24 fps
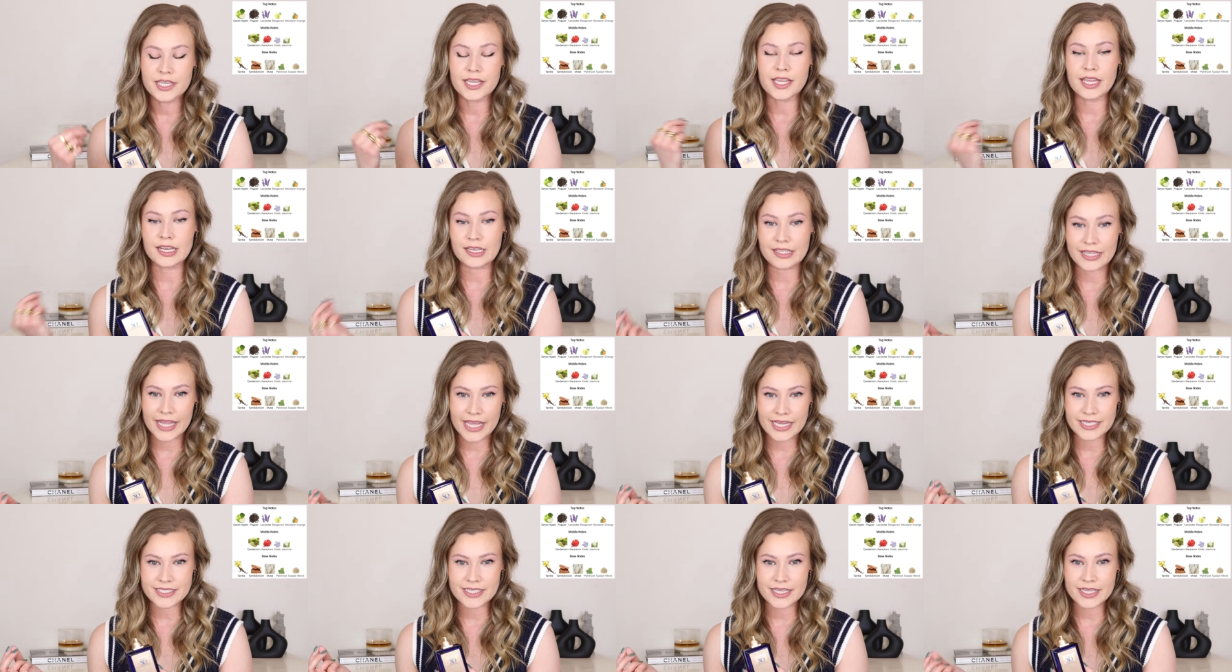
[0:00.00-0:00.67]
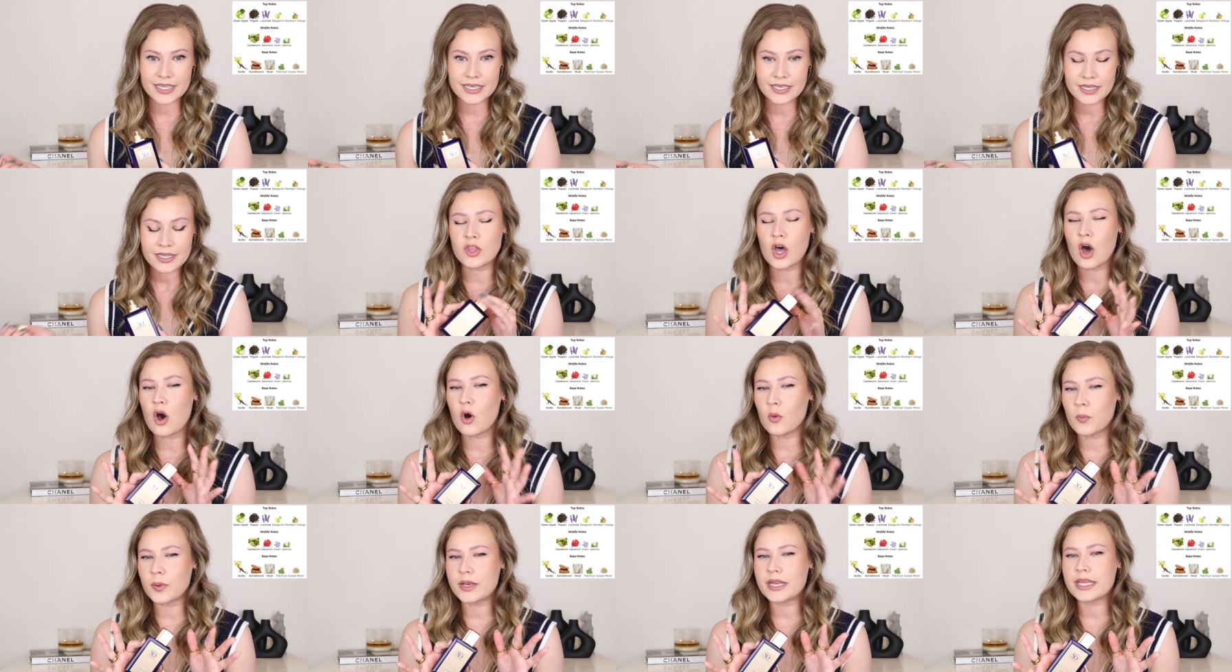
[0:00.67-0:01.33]
in Layton. The
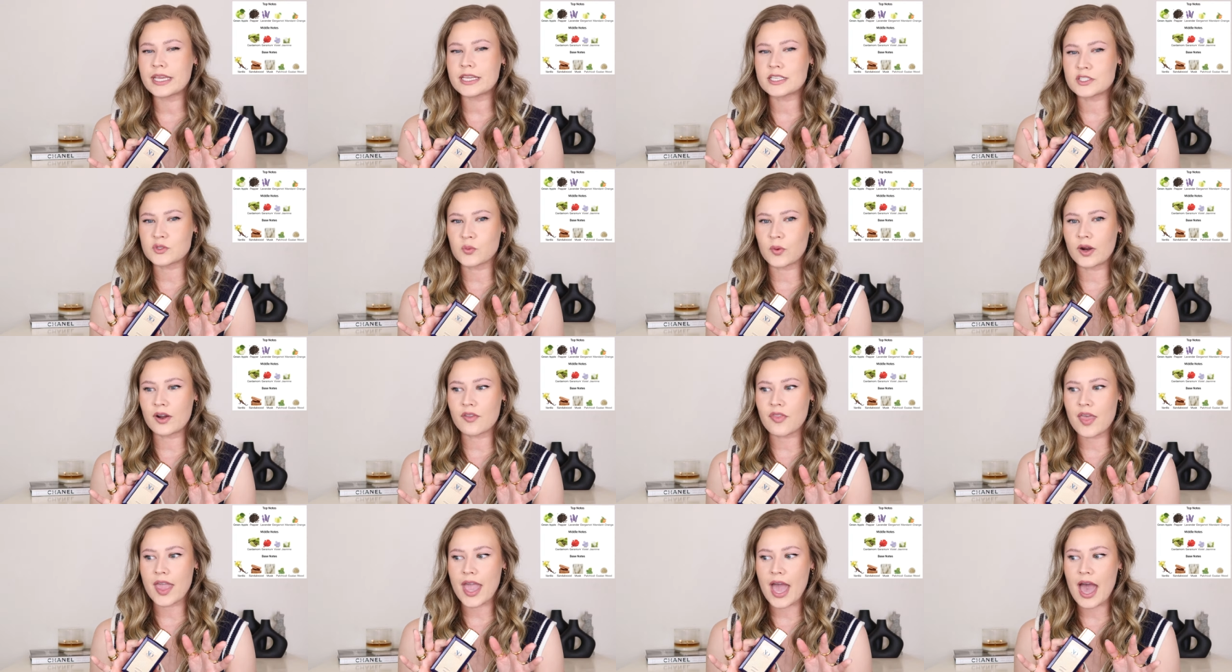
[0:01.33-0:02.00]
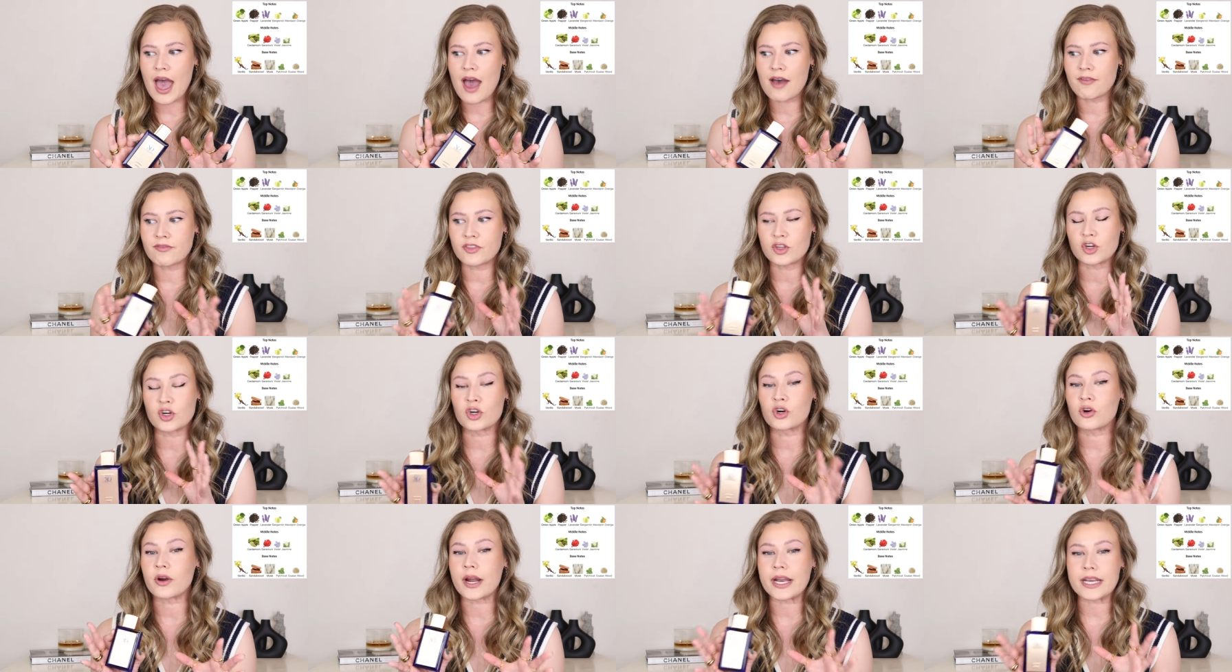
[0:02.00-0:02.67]
opening is where they have
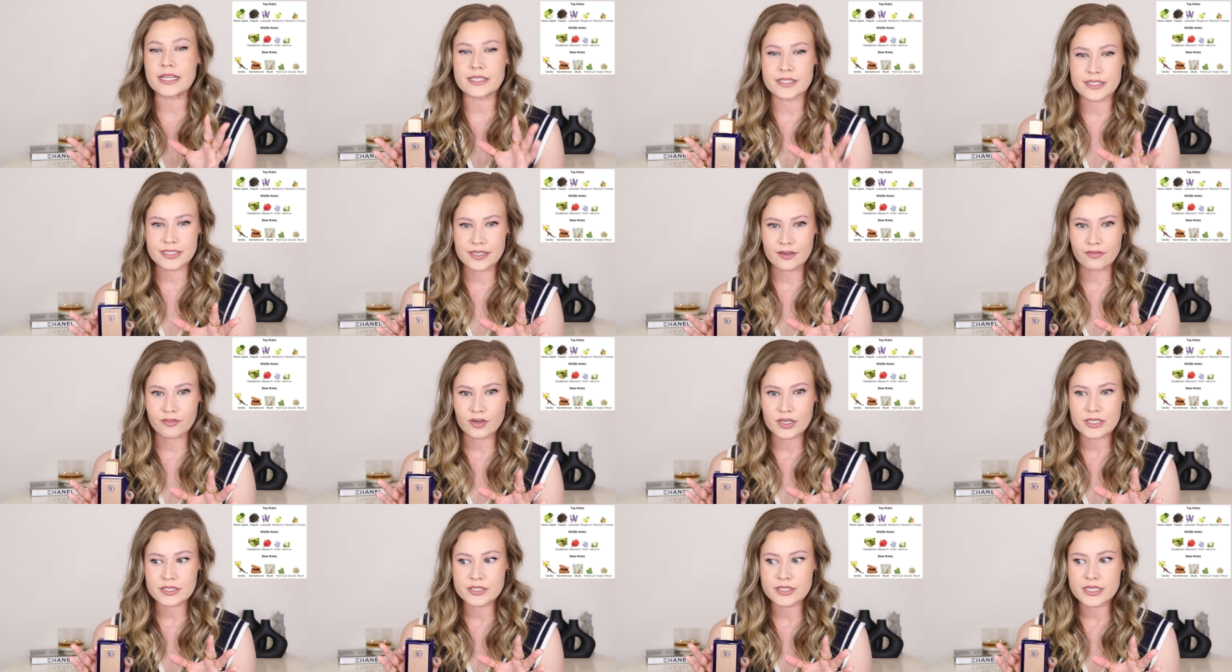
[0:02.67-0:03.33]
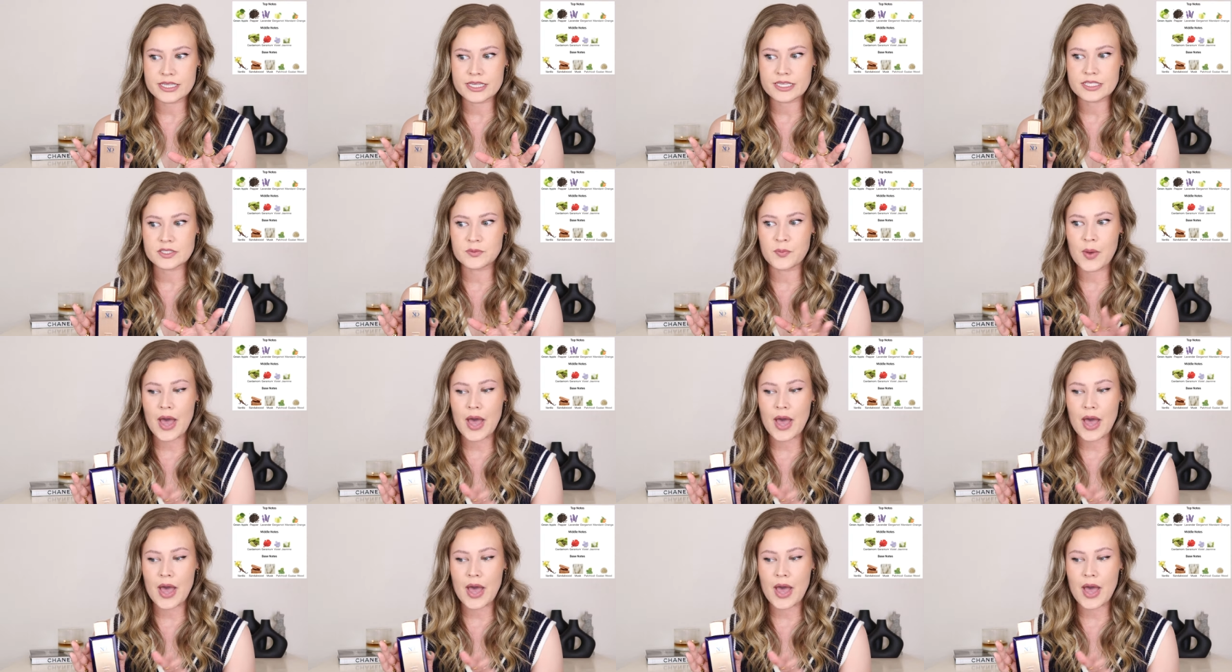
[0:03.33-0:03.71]
their greatest differences,